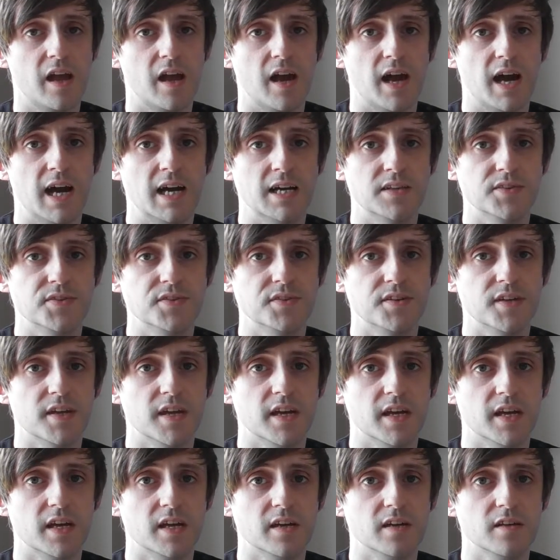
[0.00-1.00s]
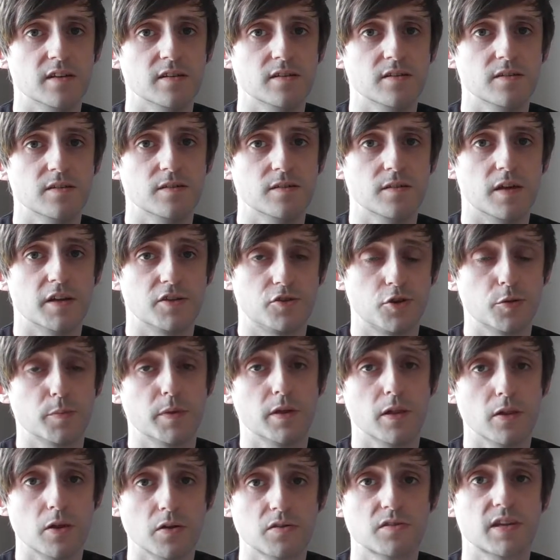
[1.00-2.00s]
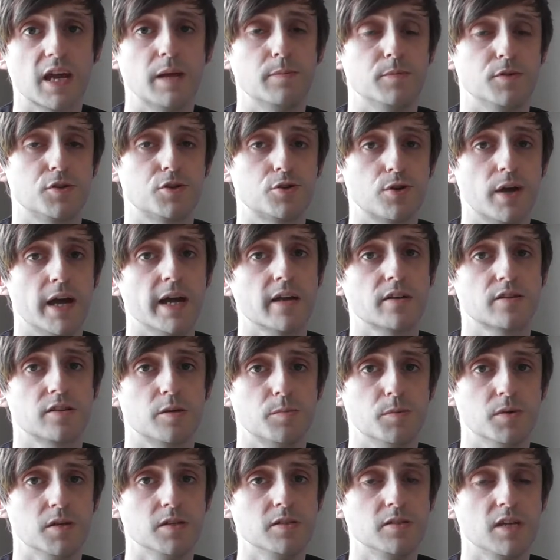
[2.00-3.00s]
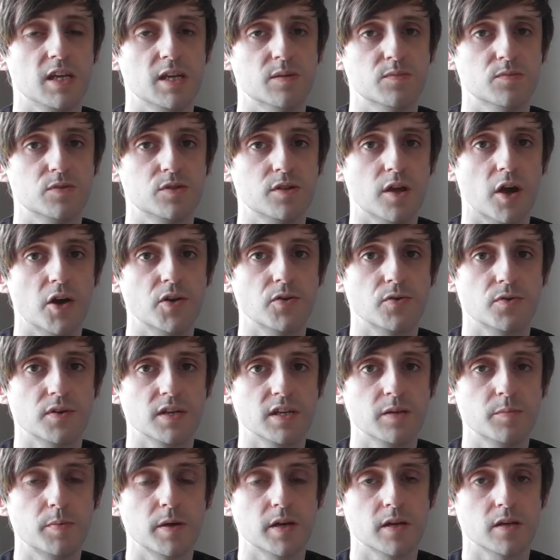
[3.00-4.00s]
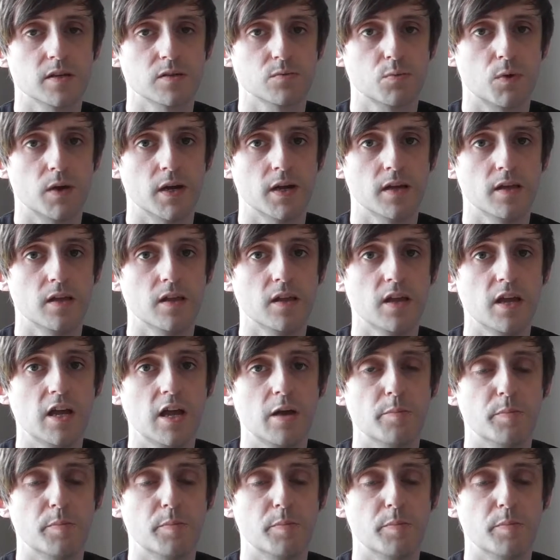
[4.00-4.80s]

and uh, it took me a long time to track some of these games down on eBay as well.